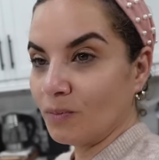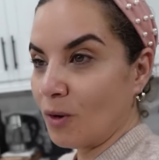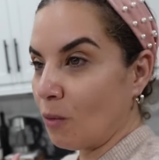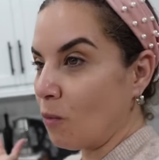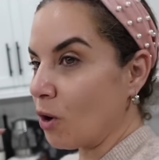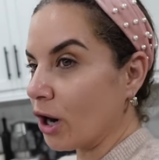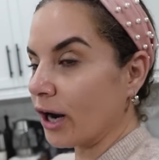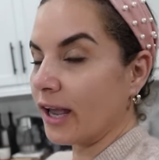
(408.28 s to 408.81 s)

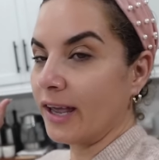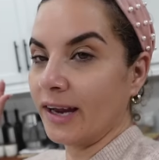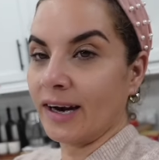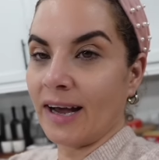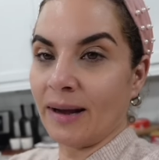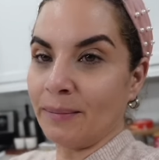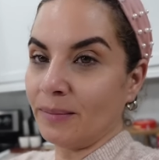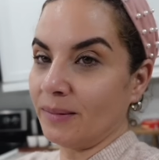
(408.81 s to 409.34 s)
working
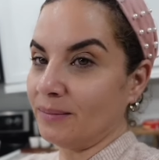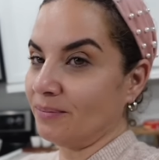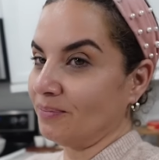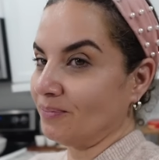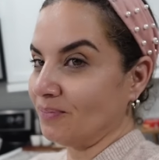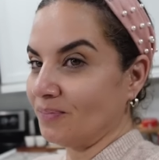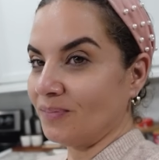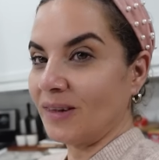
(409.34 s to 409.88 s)
and
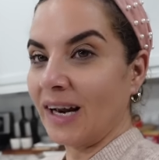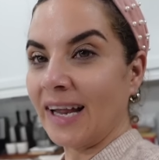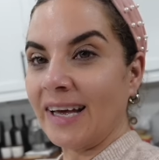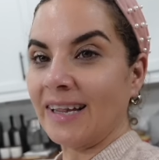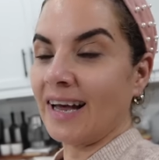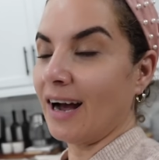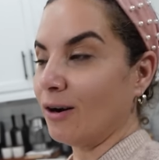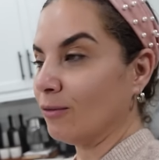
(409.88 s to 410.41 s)

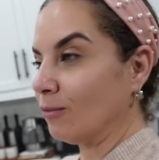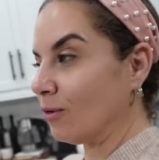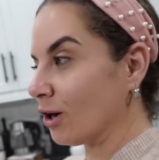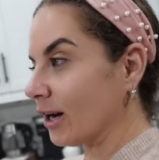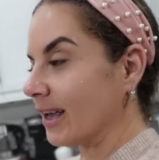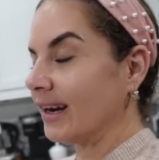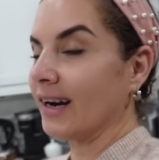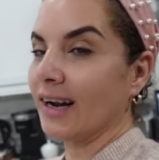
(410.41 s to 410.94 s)
lay down.
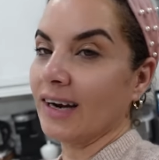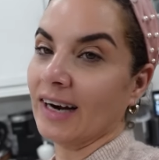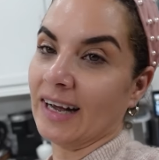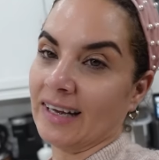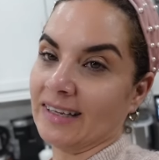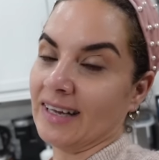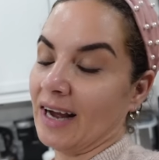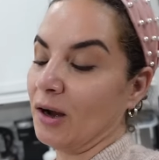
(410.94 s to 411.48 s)
Working and
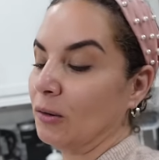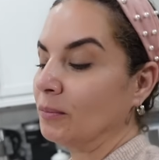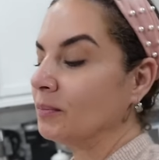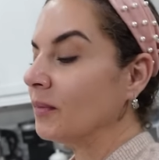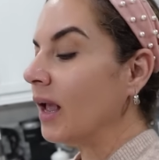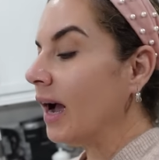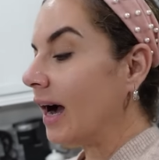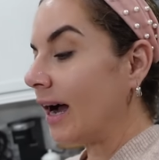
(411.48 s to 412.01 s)
lay down.
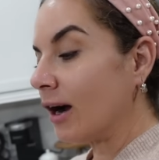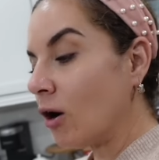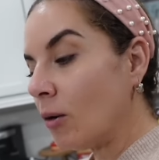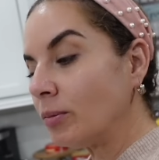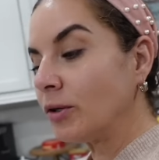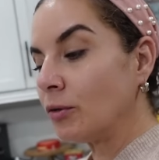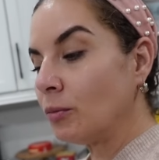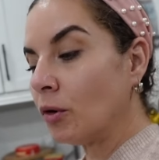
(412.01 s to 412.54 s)
I
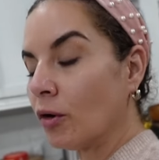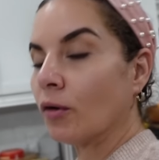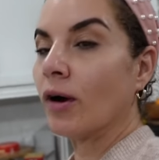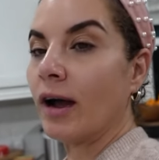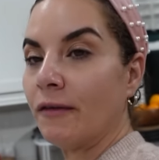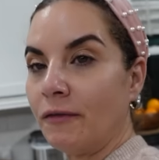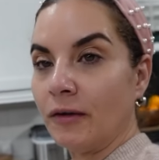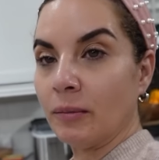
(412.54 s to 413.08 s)
hope tomorrow
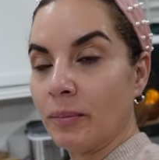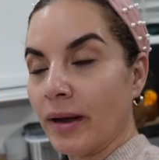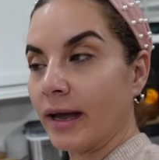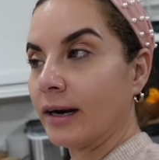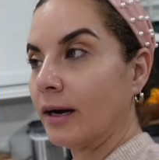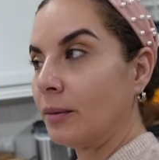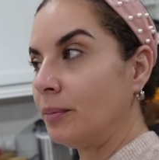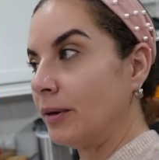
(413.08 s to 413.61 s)
I feel
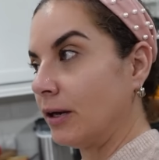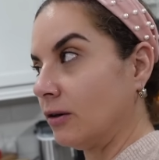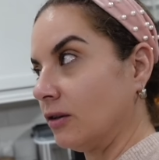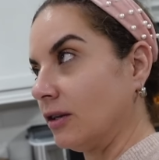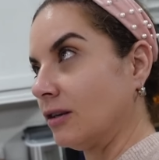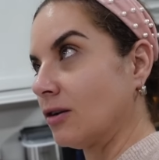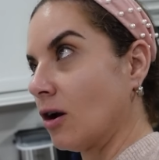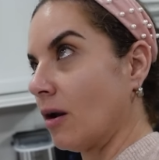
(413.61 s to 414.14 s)
better
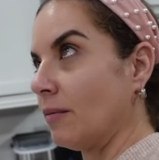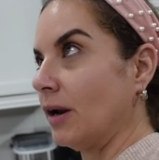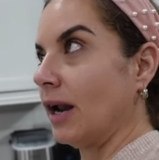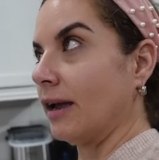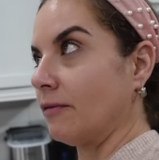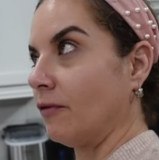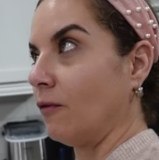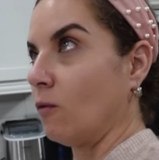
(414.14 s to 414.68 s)
because it's gonna be
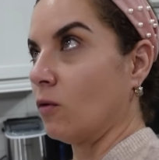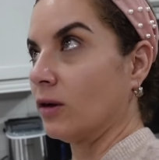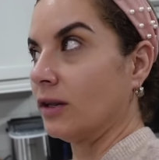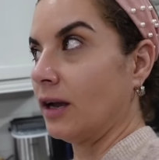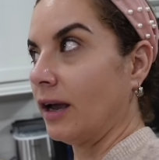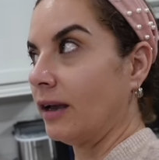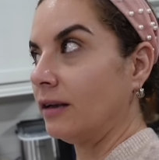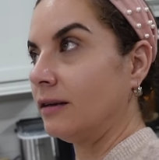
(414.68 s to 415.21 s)
like 4
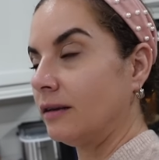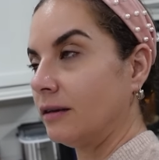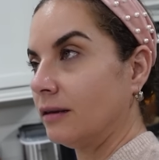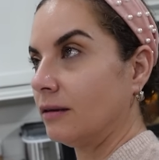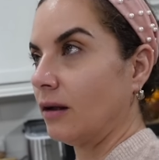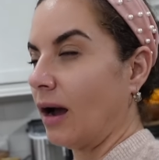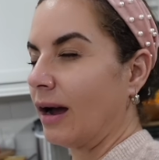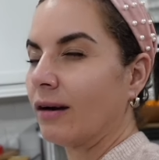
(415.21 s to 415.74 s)
days.
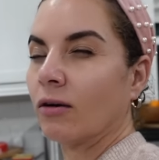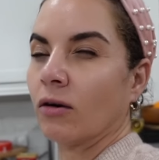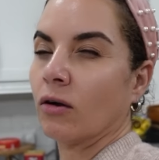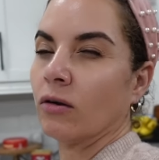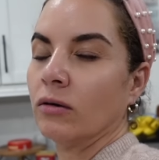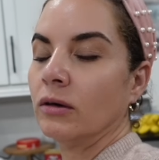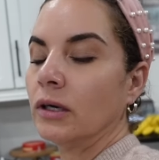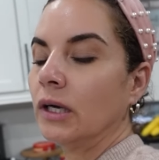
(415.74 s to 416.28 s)
I don't
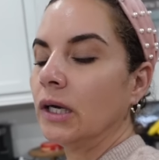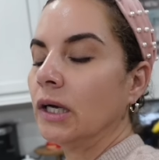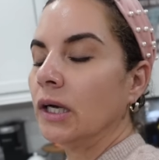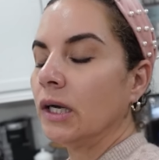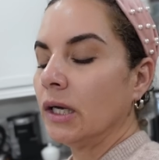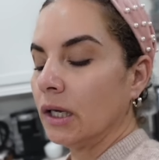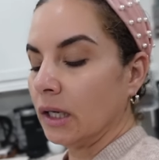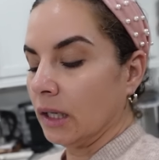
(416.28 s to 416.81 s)
know.
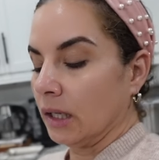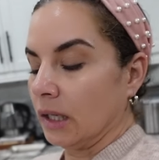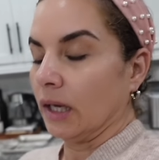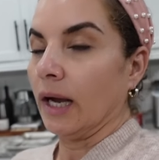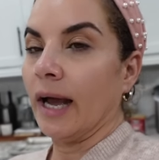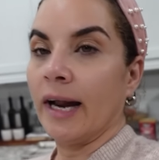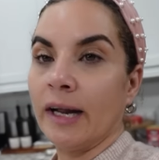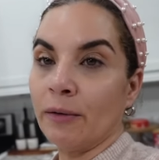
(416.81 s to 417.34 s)

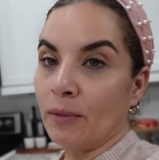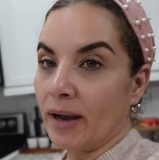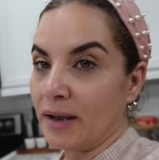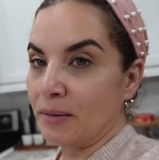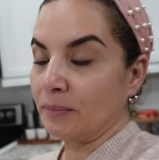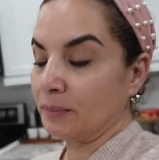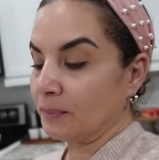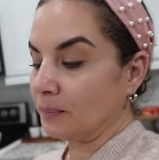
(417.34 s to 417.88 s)

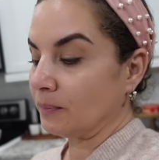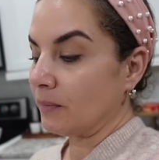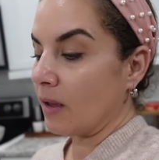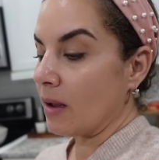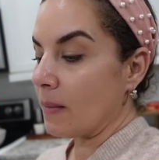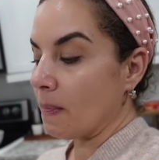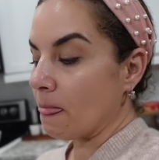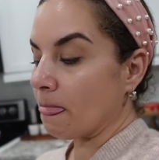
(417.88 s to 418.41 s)
Anyway,
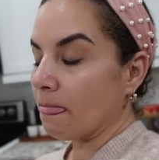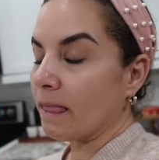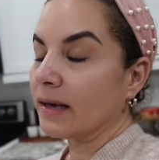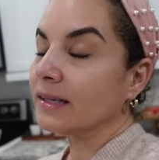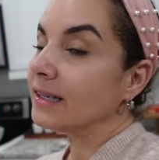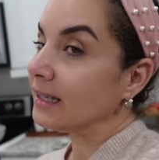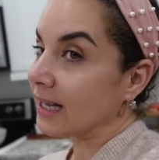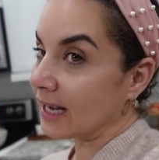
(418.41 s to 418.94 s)

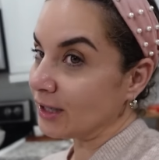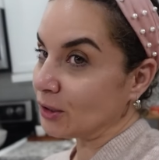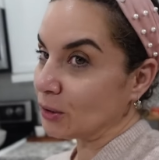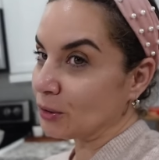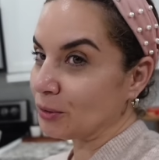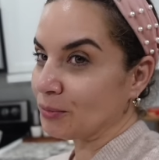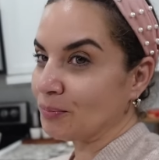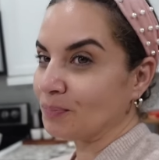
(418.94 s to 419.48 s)
stay
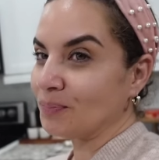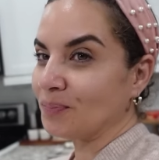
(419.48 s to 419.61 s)
tuned.